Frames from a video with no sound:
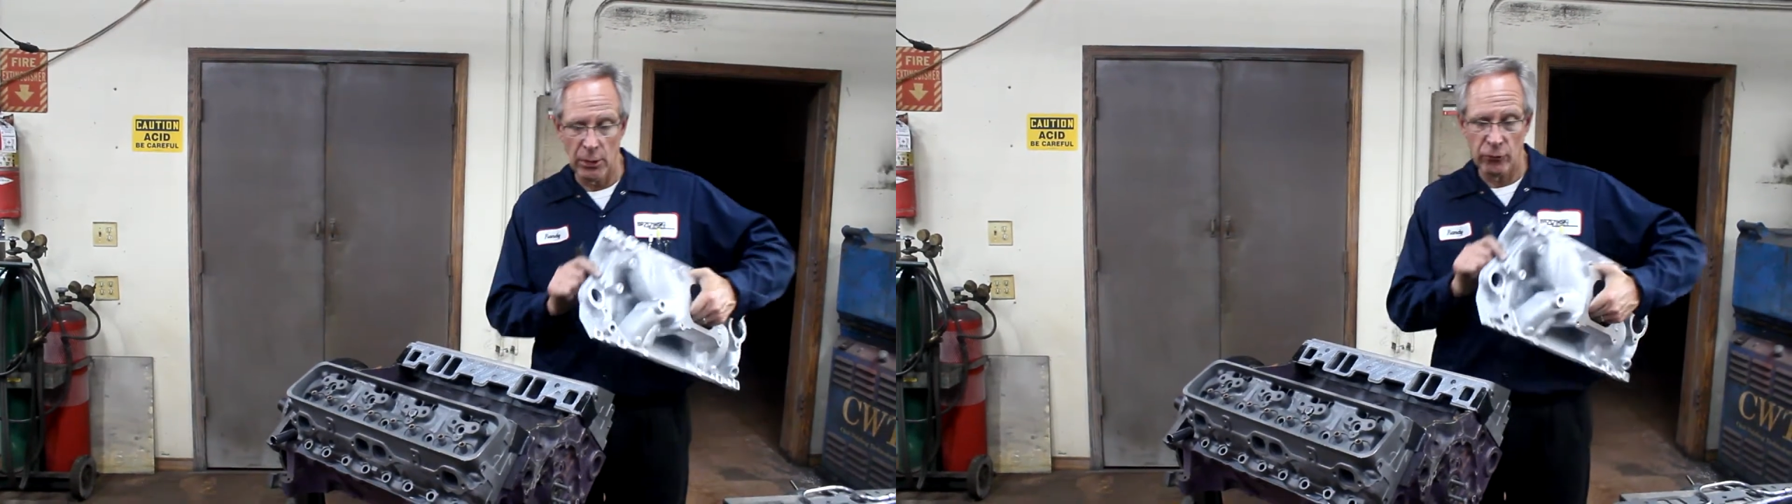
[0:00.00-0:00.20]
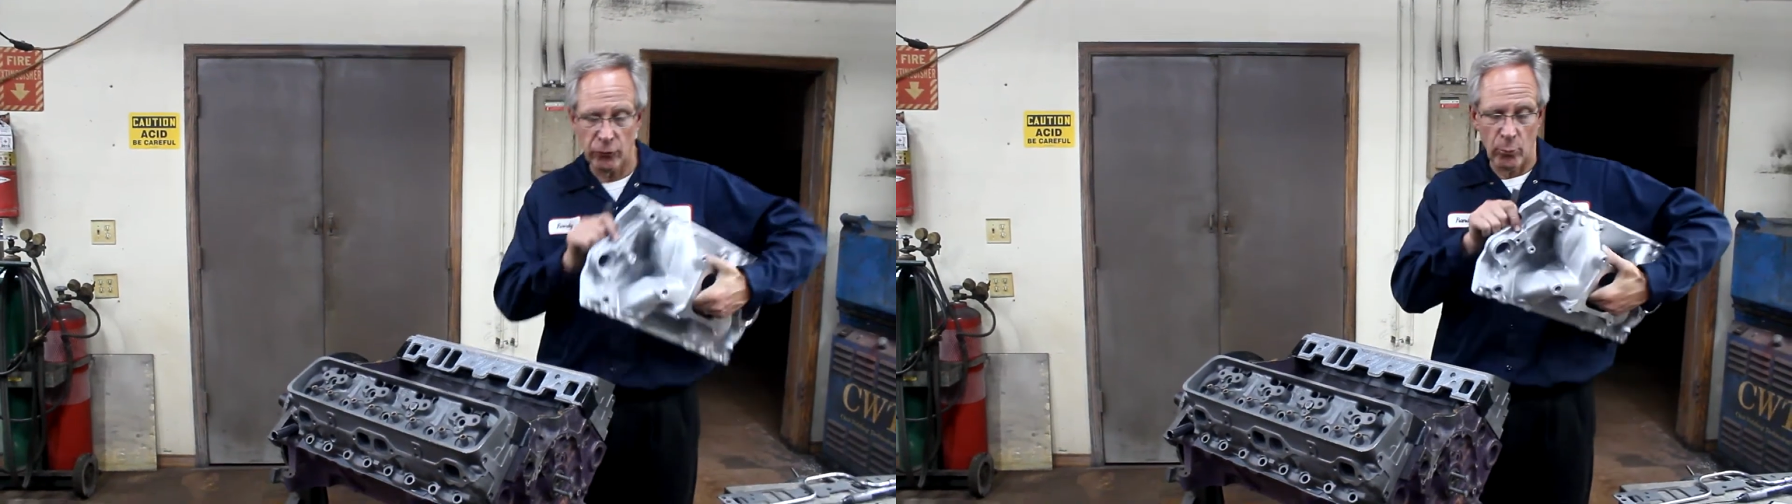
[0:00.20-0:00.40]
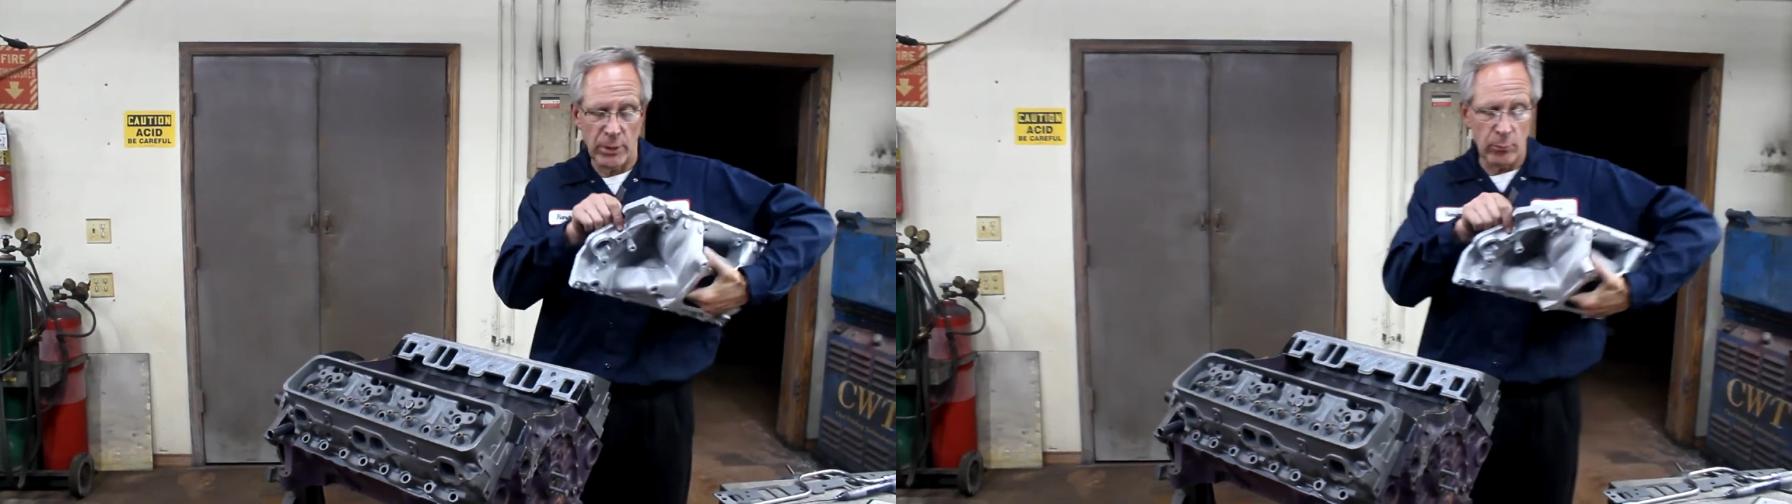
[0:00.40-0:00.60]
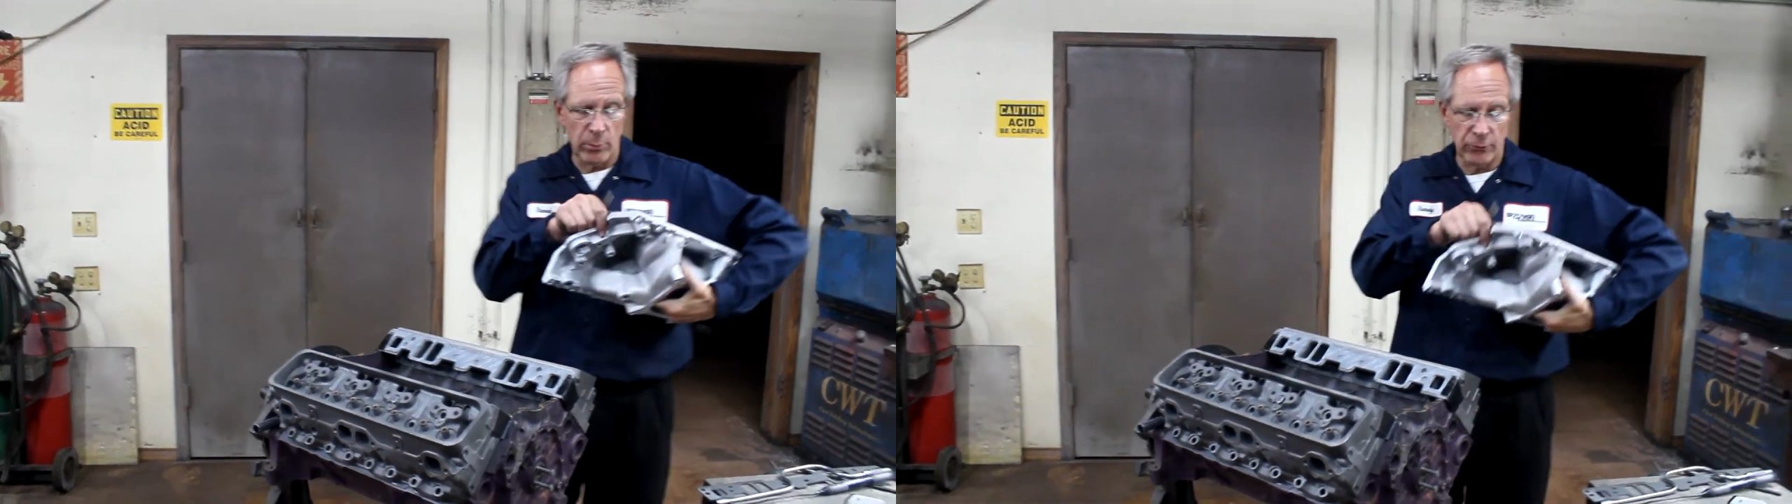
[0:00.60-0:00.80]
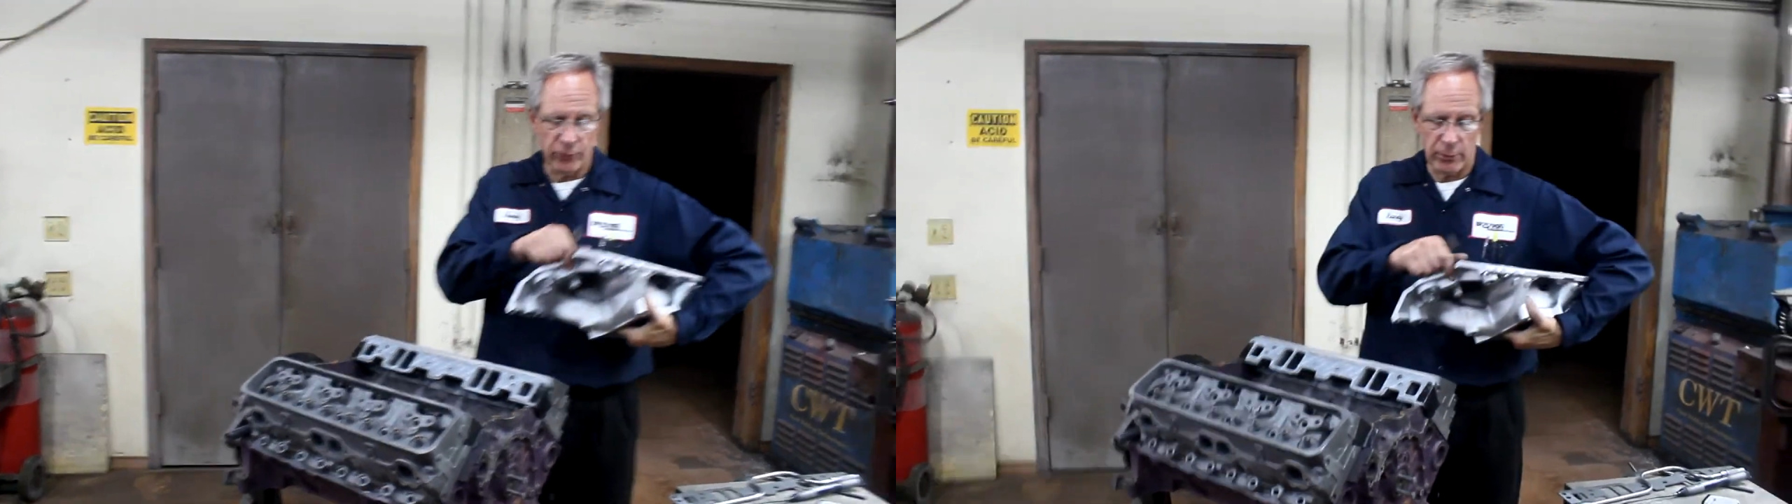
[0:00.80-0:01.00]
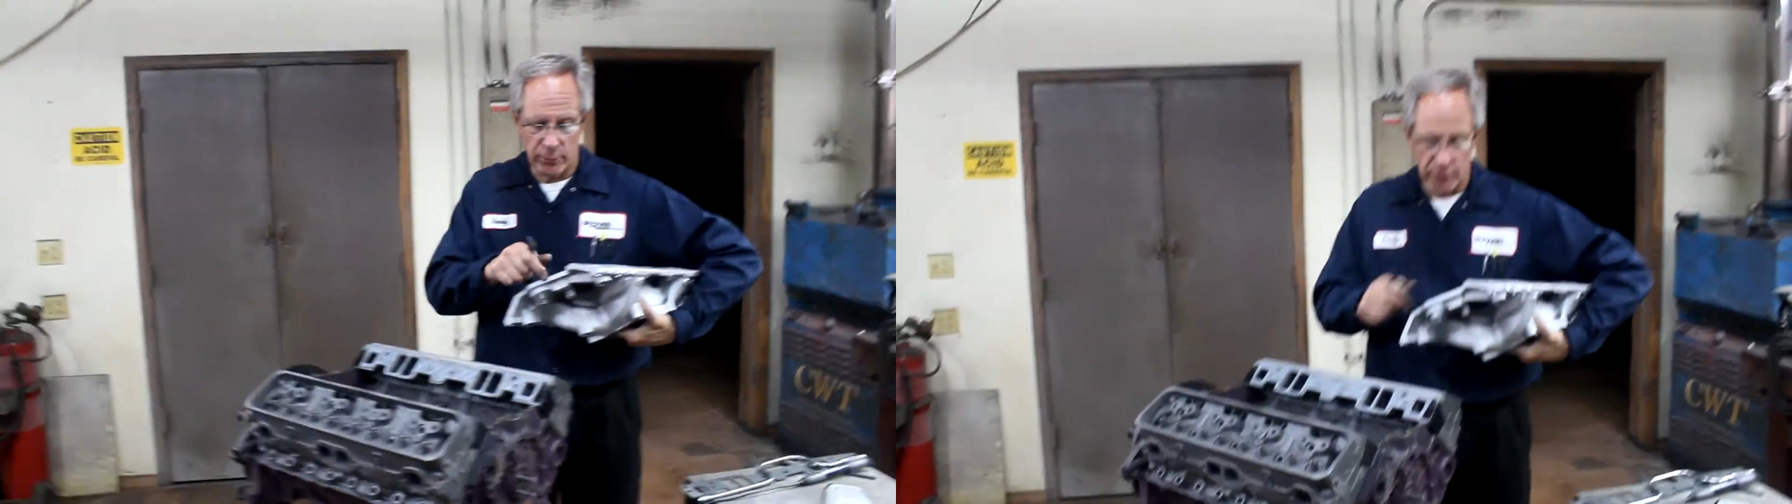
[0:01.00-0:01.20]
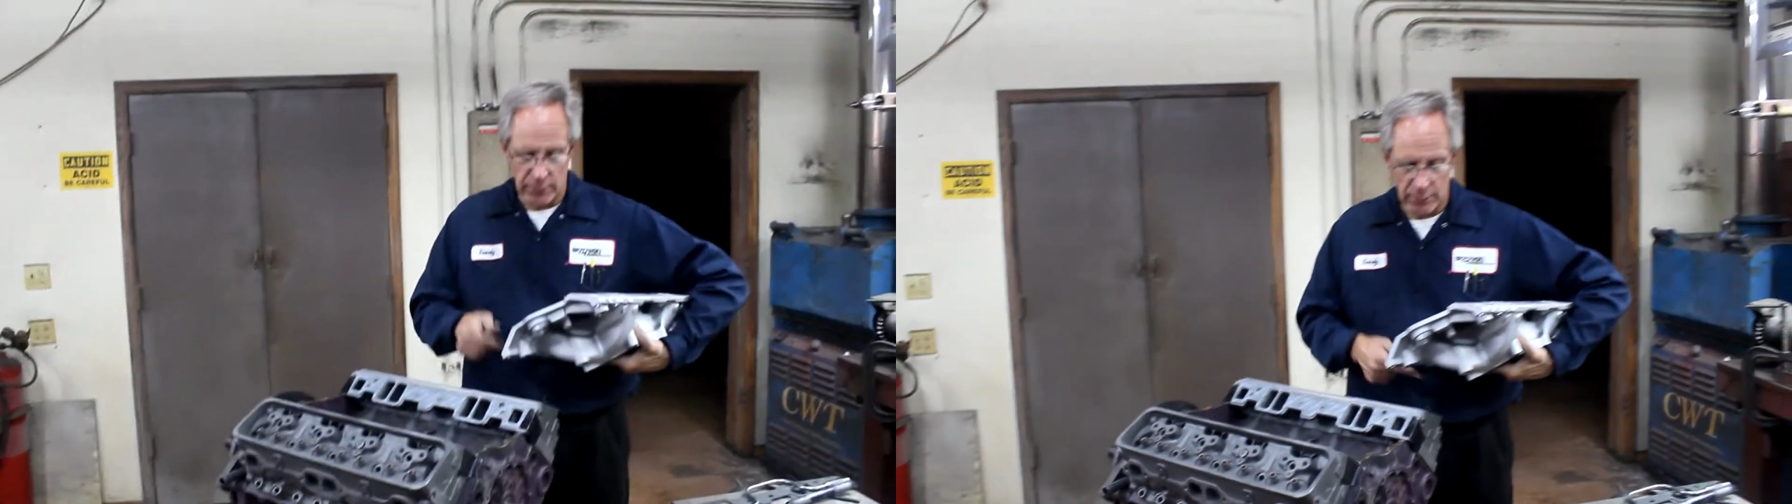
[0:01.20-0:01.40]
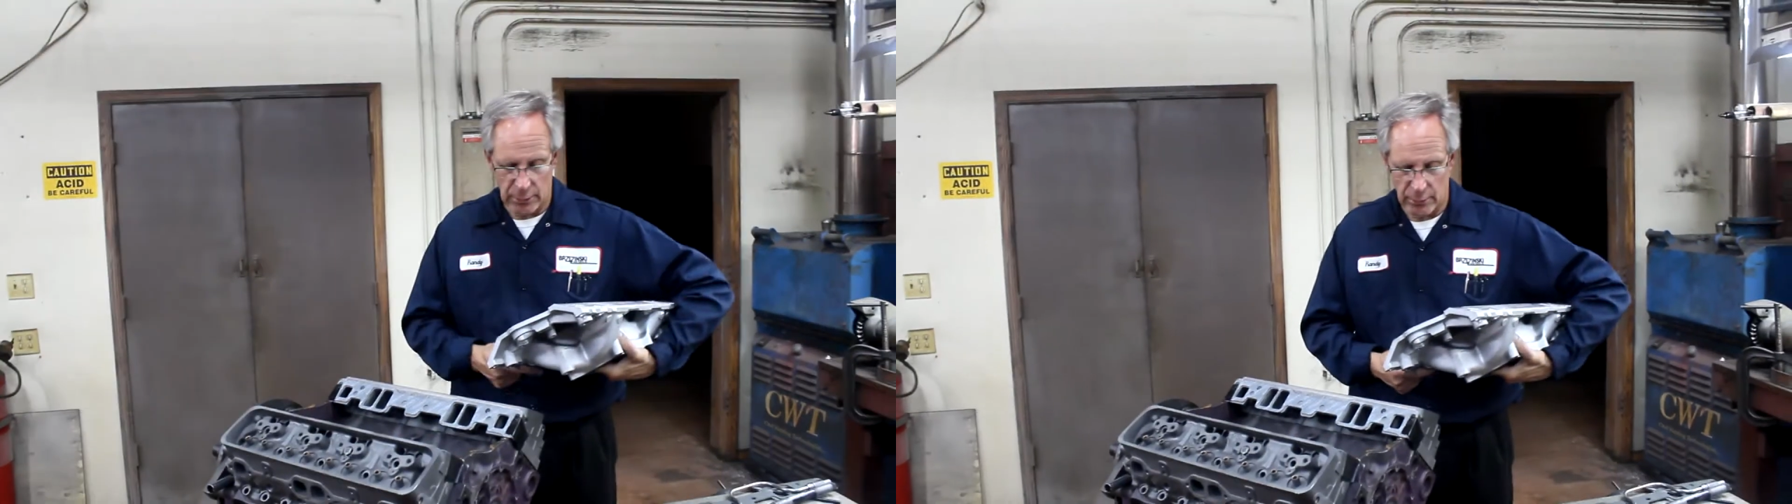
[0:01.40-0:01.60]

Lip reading: So we set the